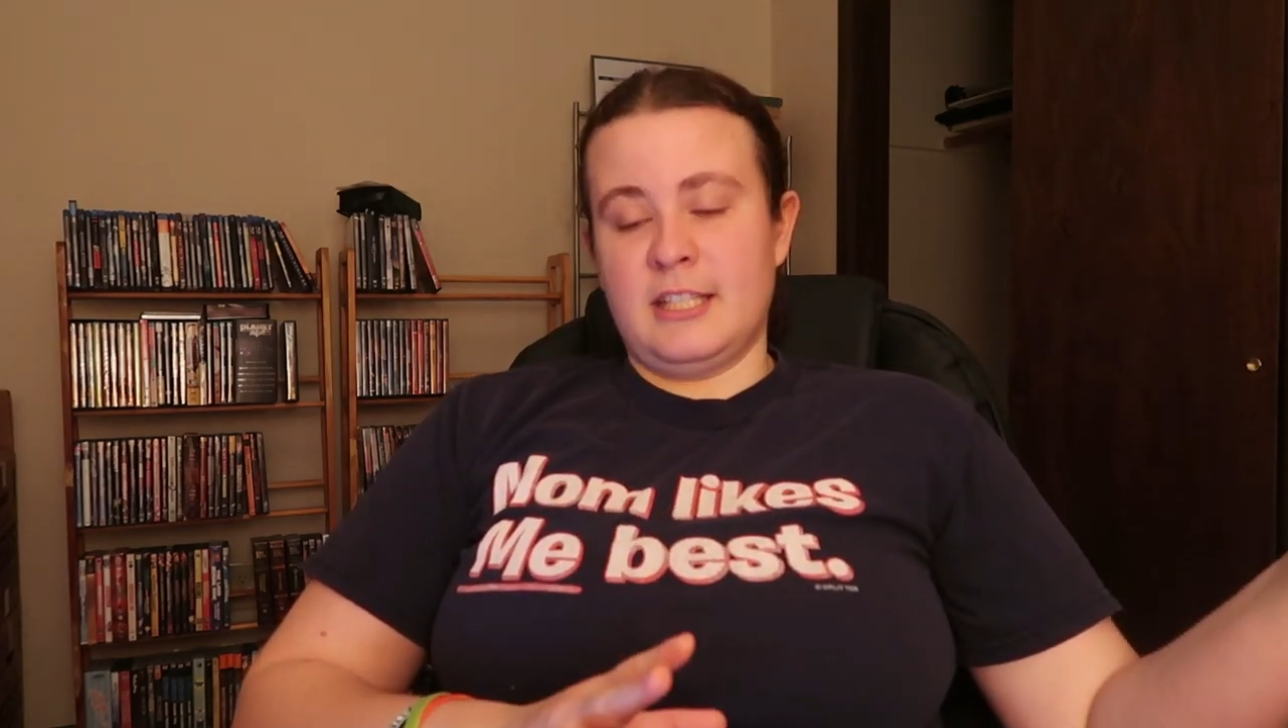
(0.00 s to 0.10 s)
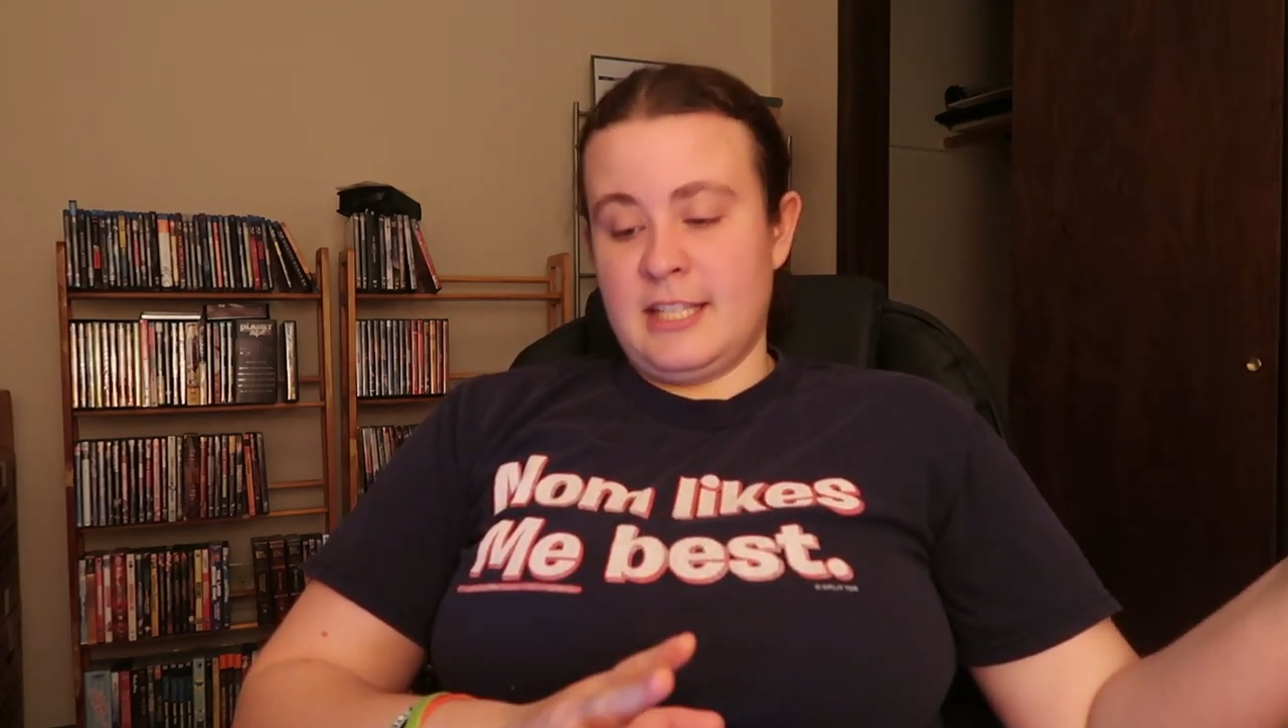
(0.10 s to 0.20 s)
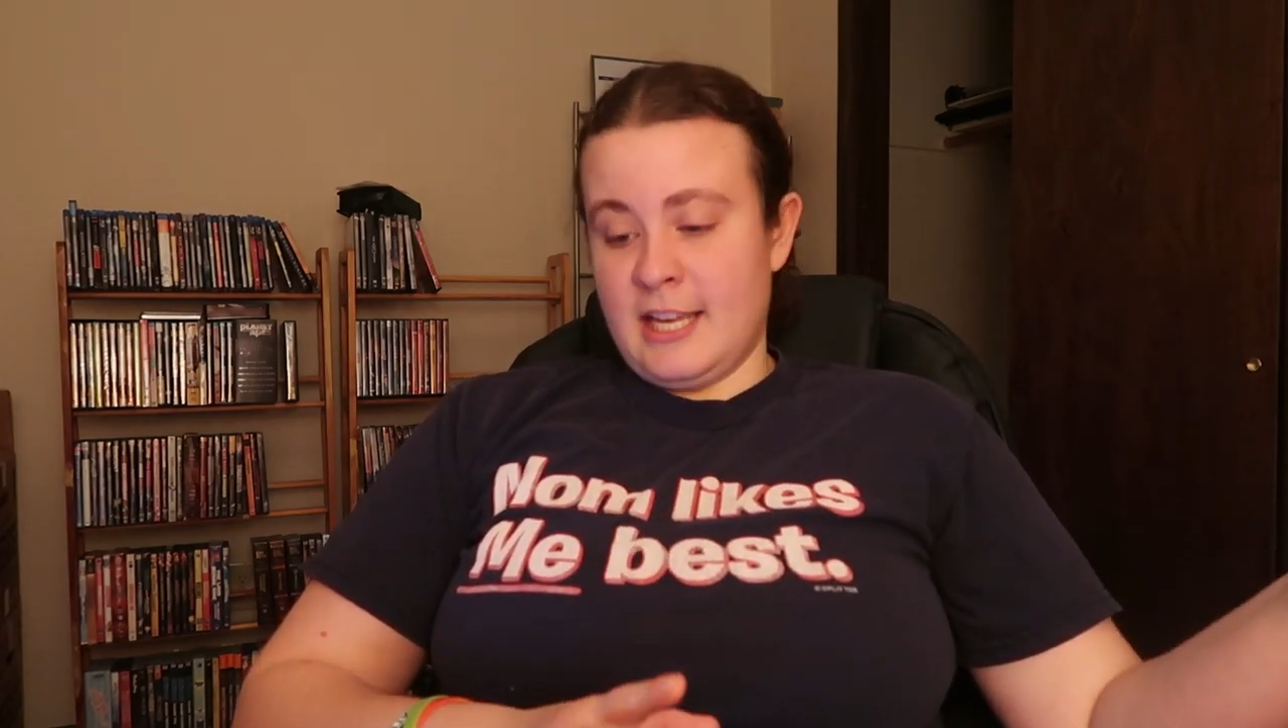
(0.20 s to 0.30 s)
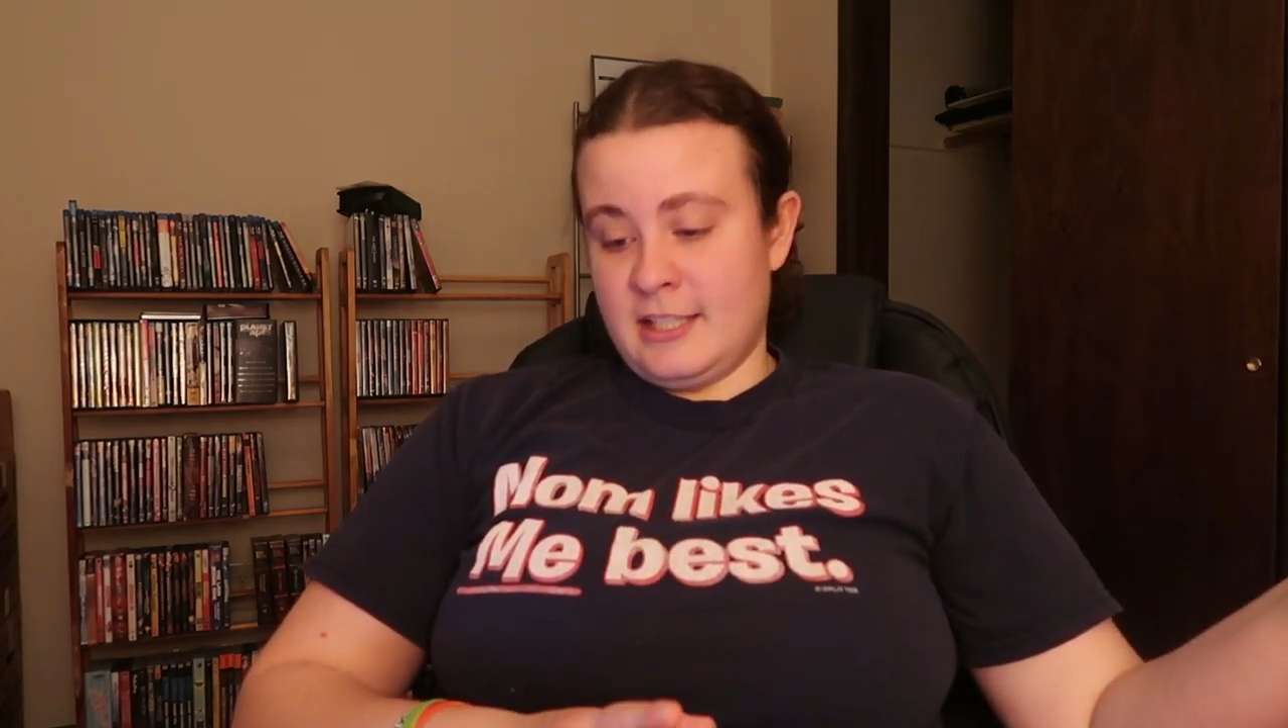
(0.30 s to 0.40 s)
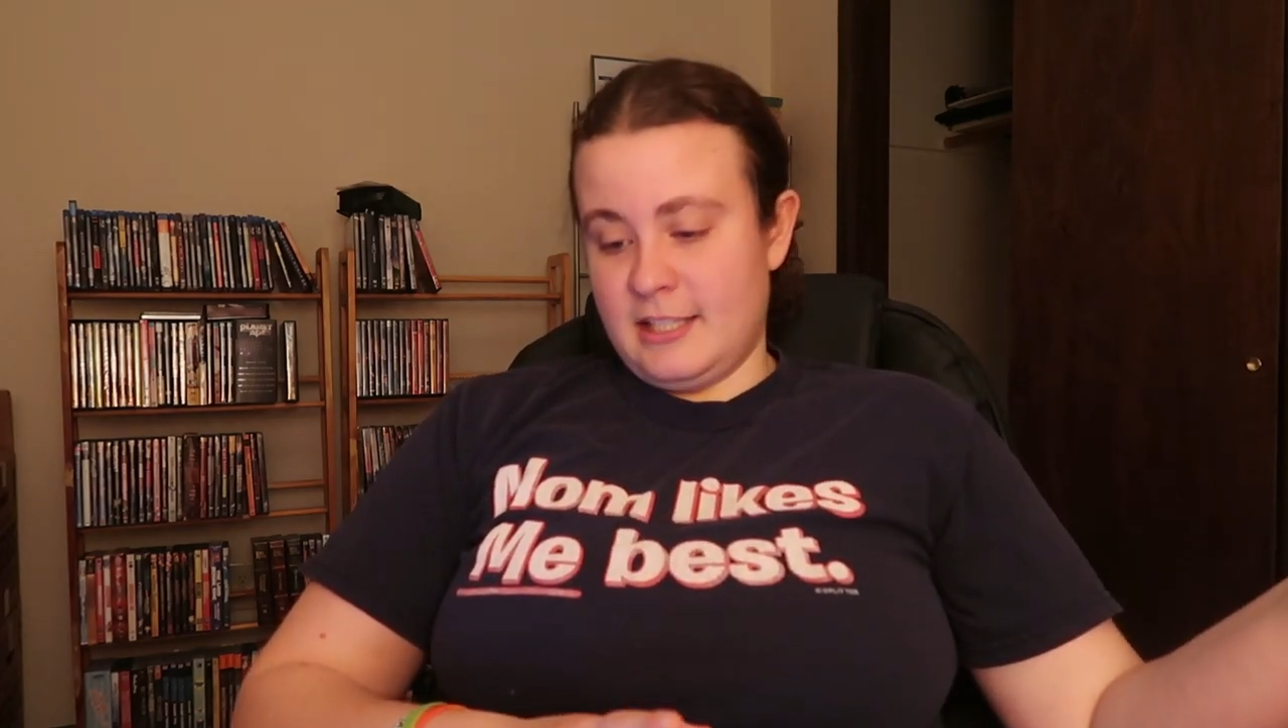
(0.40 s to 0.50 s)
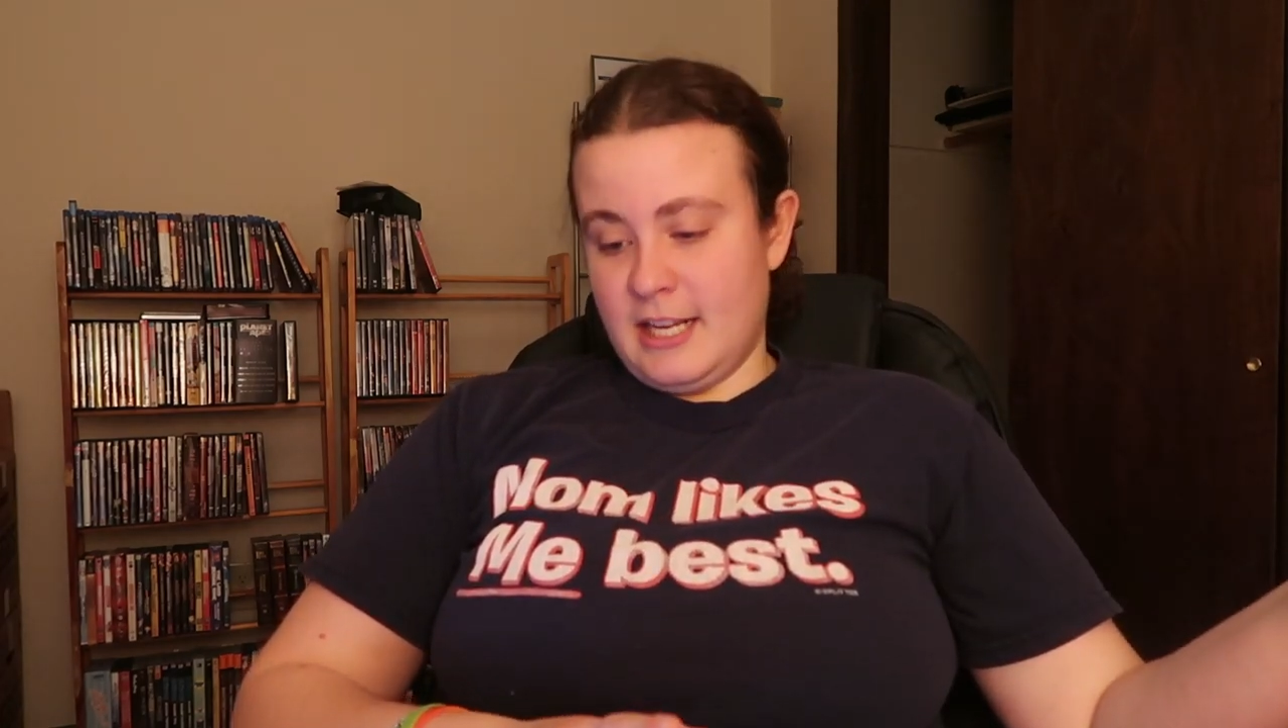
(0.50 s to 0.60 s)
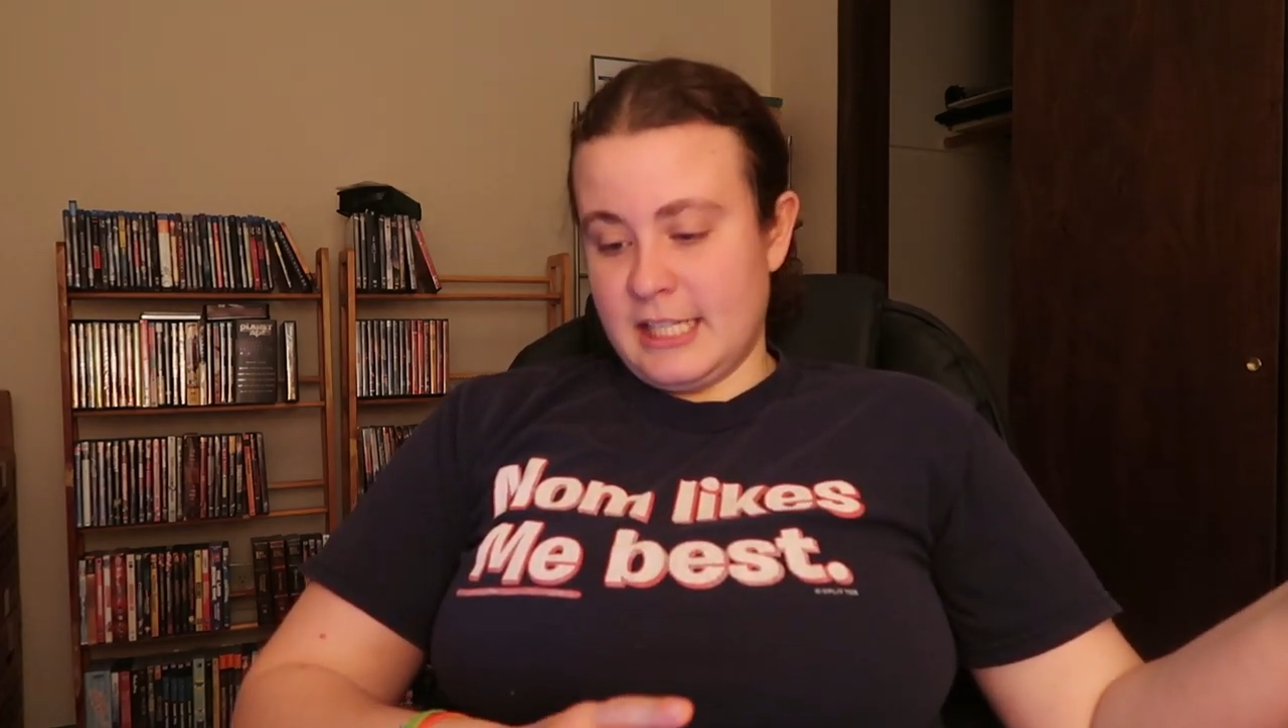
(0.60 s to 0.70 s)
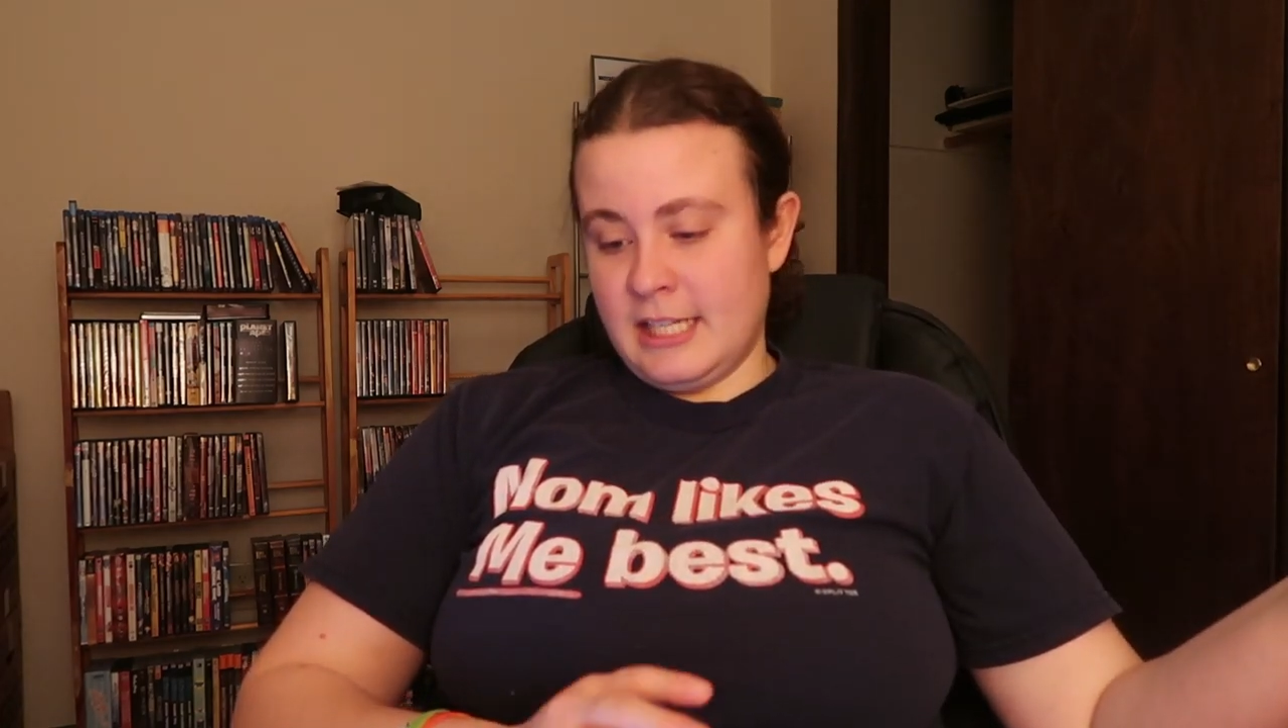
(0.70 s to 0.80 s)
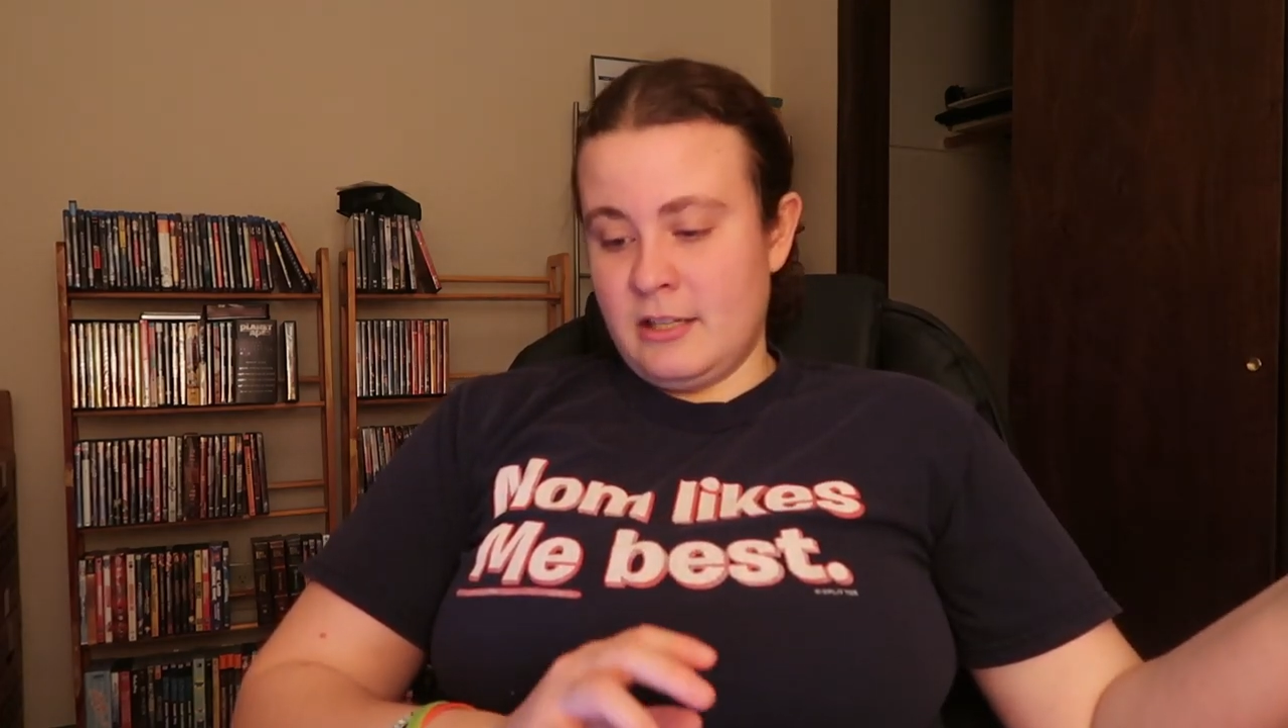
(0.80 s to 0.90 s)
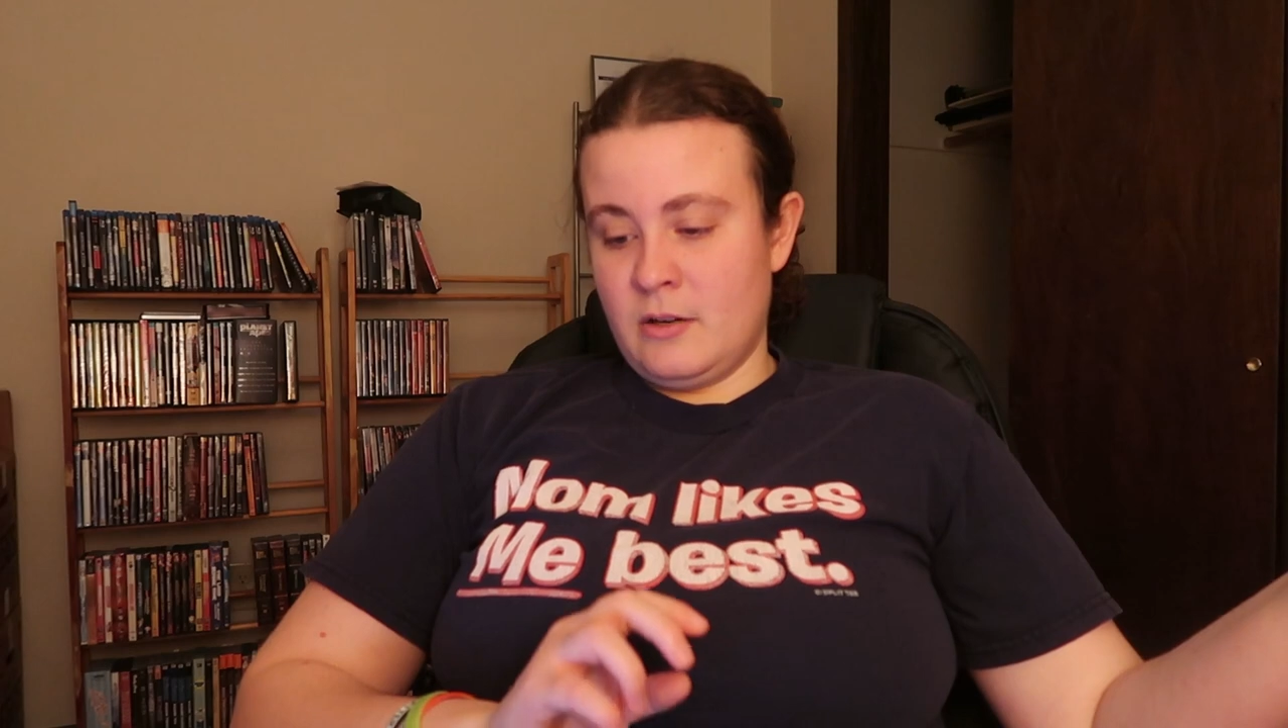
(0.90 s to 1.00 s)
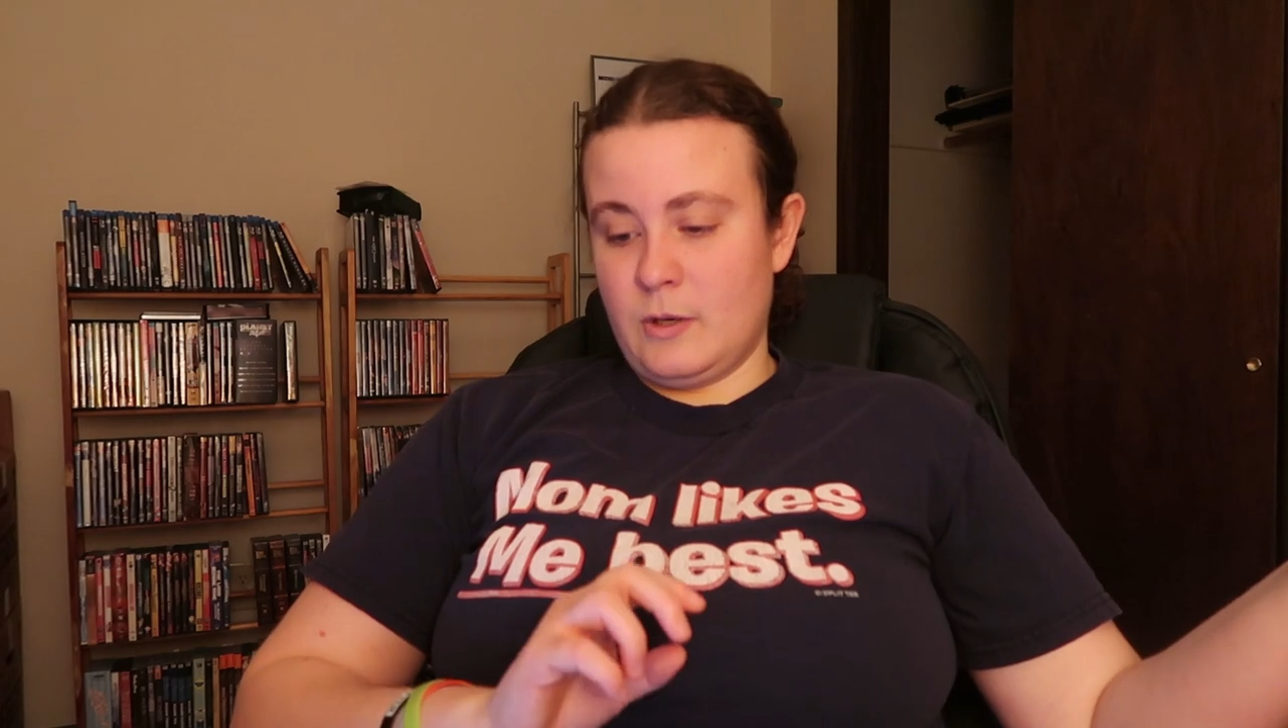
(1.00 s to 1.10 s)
assassinated